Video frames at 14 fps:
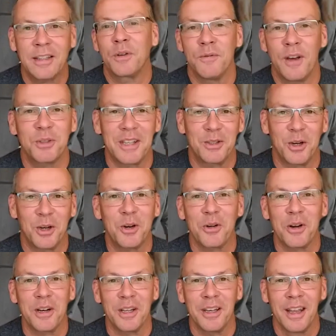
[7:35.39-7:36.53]
not to eat fruits
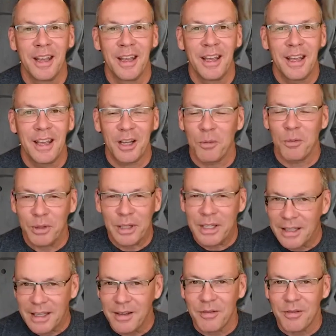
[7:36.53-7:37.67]
and vegetables because it has sugar in
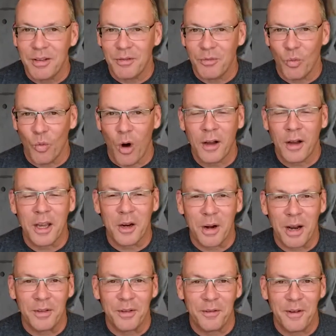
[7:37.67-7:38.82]
it,
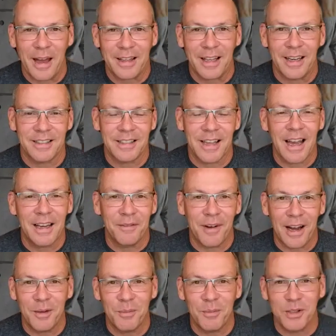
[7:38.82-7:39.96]
completely walking around the fact
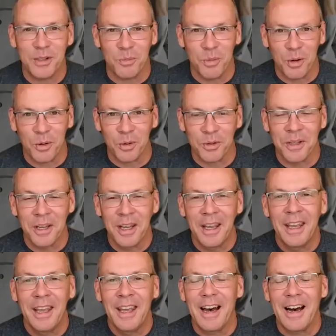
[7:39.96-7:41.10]
that it's high in vitamins and
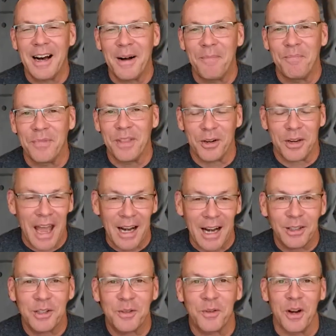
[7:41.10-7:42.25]
minerals. They're
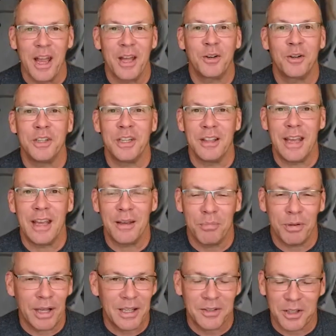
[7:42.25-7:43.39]
catalysts for energy.
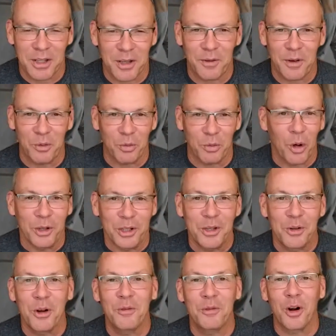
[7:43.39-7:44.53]
They play a significant role
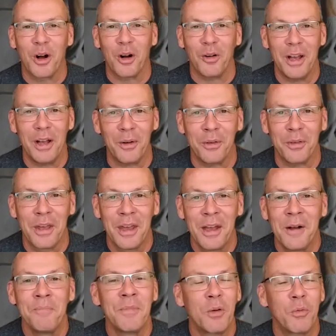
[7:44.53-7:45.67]
in your overall health.
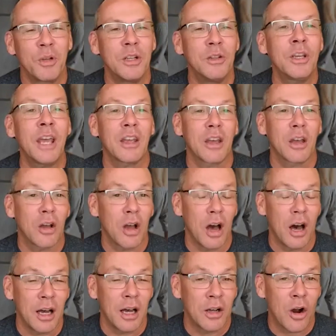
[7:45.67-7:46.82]
When you look at
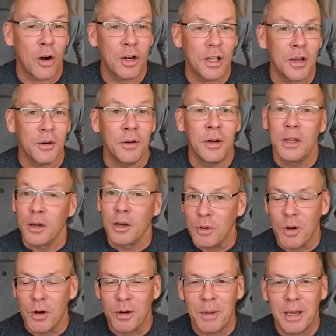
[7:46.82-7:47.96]
cardio,
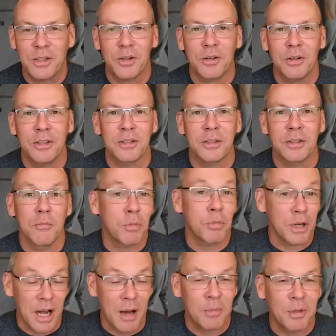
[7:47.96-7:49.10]
we want to make sure it's
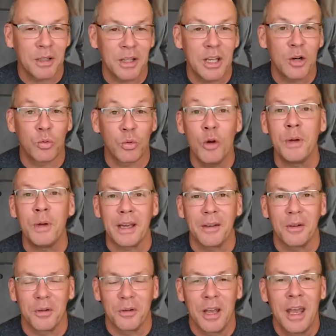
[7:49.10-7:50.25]
predominantly aerobic.